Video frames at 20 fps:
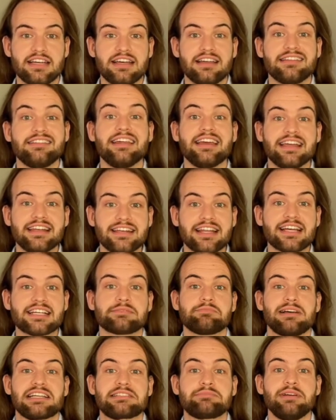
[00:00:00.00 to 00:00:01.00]
the index
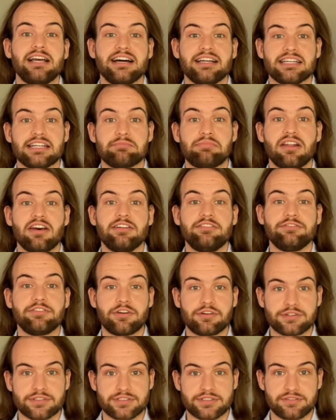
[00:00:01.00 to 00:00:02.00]
must be undeployed
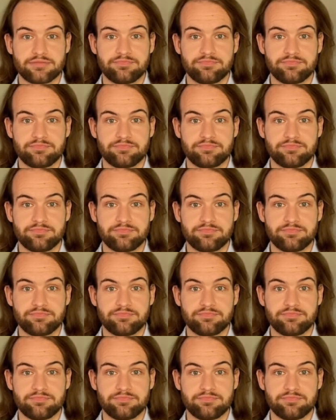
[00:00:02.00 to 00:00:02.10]
first.